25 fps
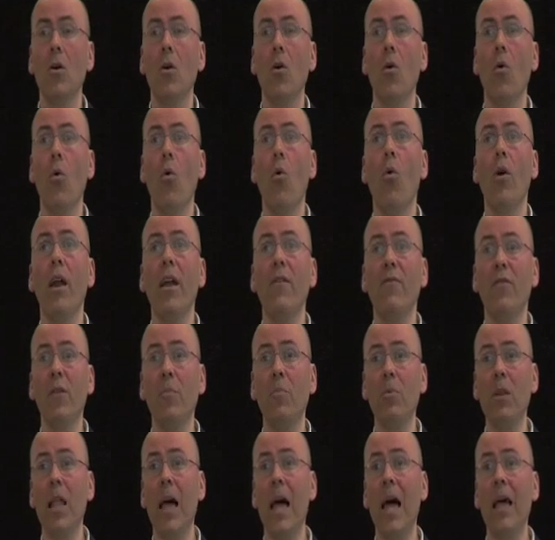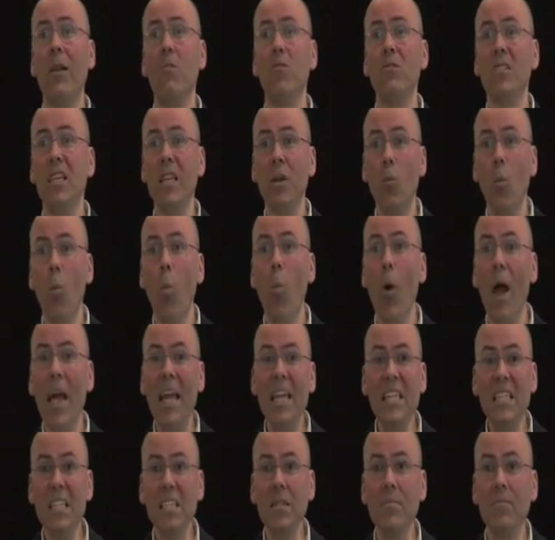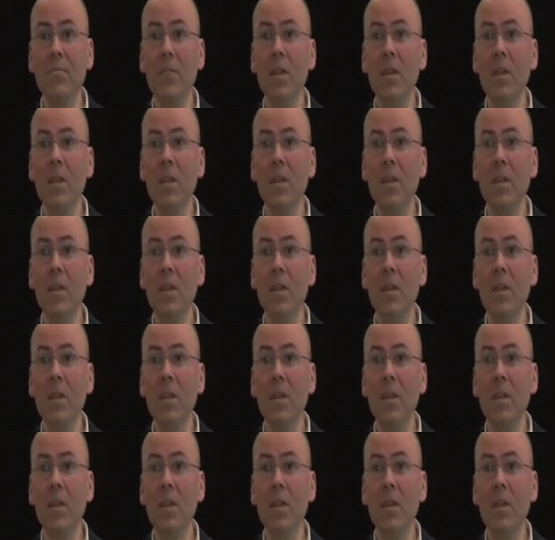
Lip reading: Or if the plan was in weight,